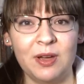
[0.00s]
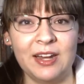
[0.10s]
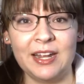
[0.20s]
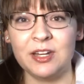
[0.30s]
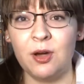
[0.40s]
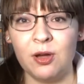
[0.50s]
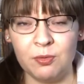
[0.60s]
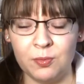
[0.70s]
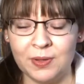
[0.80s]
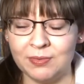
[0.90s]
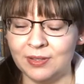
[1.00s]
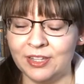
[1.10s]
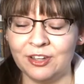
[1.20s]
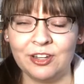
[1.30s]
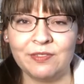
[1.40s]
one. I know it will be really
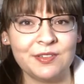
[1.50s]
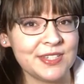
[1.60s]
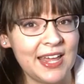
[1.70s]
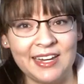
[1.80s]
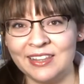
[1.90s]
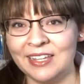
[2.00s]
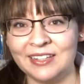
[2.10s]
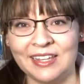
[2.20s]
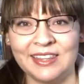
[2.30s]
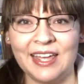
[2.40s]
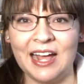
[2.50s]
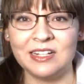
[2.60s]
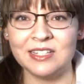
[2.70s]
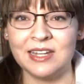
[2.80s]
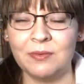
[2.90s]
good. If it was anything like The
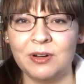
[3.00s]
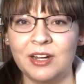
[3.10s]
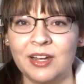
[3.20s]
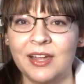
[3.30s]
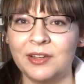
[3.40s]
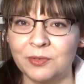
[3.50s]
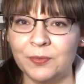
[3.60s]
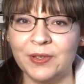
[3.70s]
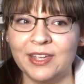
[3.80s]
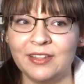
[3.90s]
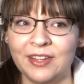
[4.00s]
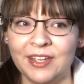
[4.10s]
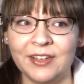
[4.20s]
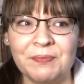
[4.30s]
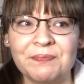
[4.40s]
Alice Network, it will be
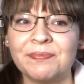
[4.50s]
like